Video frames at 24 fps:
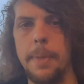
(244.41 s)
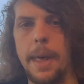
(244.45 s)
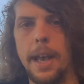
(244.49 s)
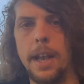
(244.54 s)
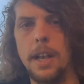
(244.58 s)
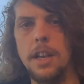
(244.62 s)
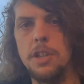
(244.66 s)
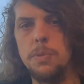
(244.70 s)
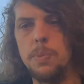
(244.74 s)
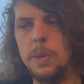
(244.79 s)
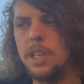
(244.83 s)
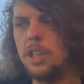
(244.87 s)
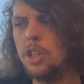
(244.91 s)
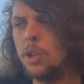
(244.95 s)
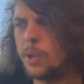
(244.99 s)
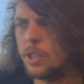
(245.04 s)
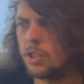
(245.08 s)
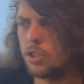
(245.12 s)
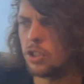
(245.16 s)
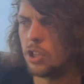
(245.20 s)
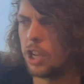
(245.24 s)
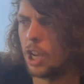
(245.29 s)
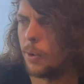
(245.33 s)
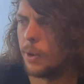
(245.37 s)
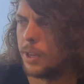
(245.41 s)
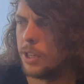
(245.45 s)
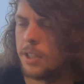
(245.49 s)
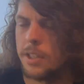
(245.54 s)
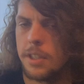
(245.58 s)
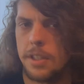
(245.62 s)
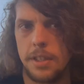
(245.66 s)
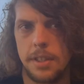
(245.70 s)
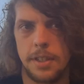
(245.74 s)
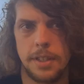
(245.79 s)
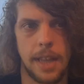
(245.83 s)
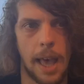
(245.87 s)
that, because when you do it slow it
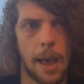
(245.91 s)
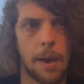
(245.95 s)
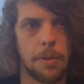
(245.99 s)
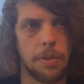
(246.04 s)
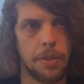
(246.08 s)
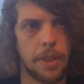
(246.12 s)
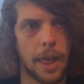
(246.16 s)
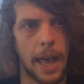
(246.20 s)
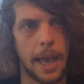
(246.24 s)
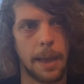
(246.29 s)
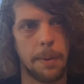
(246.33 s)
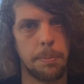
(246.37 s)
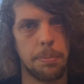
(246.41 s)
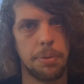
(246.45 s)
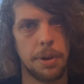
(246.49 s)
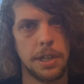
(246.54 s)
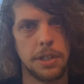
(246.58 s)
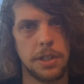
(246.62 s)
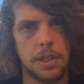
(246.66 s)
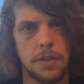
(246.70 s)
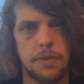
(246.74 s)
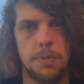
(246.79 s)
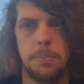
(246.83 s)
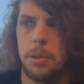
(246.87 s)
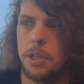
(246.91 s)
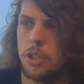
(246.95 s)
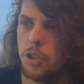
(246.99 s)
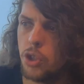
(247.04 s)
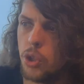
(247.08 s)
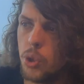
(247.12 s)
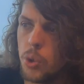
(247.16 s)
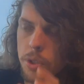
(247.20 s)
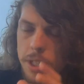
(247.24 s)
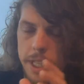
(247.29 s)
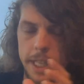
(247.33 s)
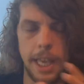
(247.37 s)
doesn't sound that impressive, but as
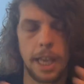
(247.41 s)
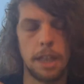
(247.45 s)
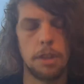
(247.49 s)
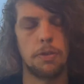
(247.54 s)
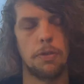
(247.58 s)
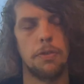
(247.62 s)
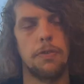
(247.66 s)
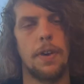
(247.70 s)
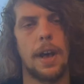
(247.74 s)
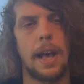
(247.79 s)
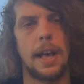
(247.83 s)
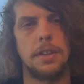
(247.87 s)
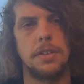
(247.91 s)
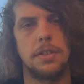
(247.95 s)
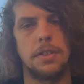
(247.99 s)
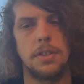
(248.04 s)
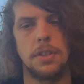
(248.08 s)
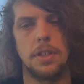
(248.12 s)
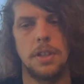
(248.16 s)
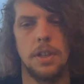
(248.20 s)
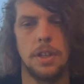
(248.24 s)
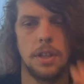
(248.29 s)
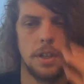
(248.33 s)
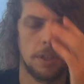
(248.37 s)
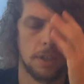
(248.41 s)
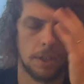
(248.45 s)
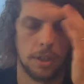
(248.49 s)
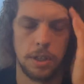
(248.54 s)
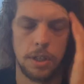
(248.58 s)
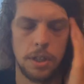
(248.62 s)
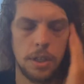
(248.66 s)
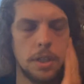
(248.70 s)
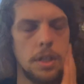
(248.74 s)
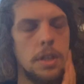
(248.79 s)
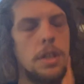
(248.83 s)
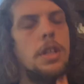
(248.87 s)
soon as it gets fast
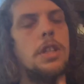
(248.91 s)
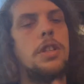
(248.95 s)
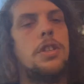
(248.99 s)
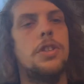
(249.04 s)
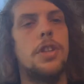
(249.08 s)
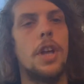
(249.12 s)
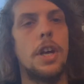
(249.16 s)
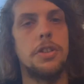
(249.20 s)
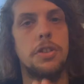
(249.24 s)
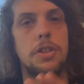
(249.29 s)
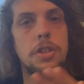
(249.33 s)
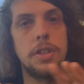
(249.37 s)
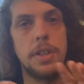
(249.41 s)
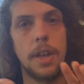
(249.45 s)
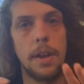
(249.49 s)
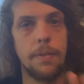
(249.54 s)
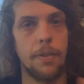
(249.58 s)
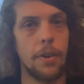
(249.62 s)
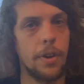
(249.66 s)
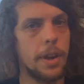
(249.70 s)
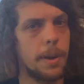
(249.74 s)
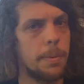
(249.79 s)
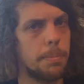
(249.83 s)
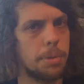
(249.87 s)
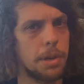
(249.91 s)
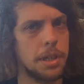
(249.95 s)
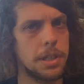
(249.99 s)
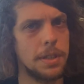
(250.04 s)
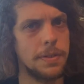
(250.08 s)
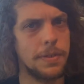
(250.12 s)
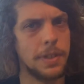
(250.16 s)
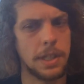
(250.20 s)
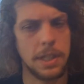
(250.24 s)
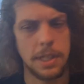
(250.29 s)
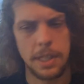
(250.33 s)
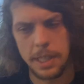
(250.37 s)
it starts to sound very
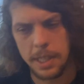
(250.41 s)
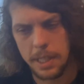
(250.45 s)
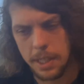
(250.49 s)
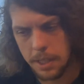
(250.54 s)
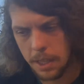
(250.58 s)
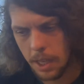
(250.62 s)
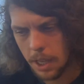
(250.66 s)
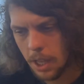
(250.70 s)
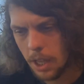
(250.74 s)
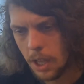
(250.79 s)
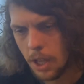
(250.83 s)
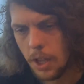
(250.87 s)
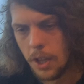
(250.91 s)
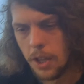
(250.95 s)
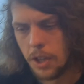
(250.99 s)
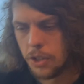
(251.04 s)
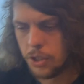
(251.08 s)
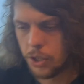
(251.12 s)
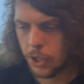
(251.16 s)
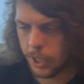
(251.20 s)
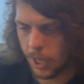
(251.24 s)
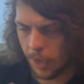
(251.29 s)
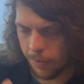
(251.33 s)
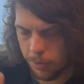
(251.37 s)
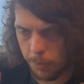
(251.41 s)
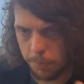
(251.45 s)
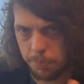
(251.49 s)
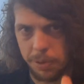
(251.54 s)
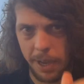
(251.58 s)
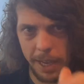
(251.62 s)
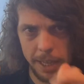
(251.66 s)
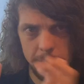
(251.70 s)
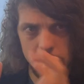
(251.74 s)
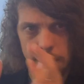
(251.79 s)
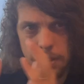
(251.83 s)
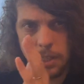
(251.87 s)
impressive indeed. So you have to
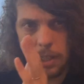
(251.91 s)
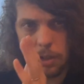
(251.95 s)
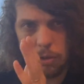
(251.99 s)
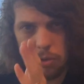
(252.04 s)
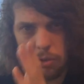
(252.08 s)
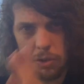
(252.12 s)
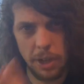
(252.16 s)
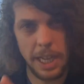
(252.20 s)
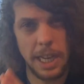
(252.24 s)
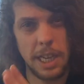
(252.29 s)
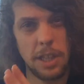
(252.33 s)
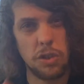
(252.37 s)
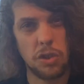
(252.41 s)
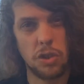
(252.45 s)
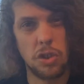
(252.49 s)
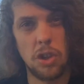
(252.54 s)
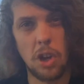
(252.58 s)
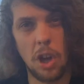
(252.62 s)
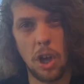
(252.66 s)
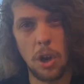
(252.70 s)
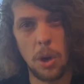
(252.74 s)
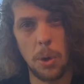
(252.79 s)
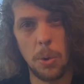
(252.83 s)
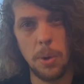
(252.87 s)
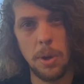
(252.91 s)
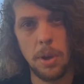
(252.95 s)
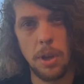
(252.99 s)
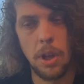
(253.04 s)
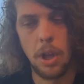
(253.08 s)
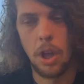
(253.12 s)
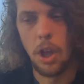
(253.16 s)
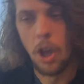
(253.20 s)
practice it really slow,